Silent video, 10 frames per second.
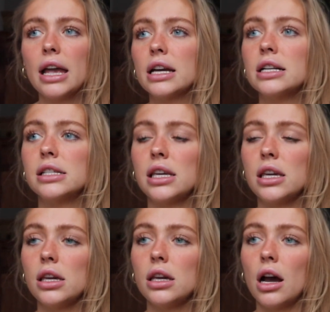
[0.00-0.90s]
and
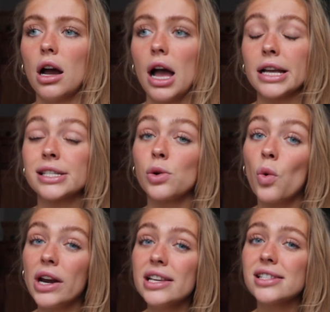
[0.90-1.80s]
he has
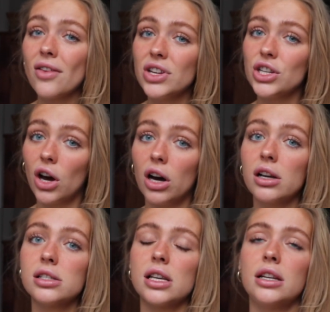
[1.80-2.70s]
27
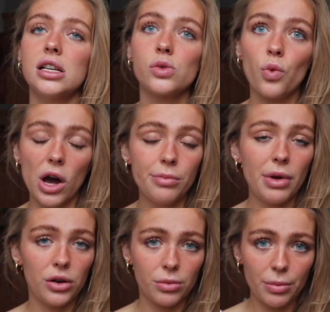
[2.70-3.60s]
dogs in his one-bedroom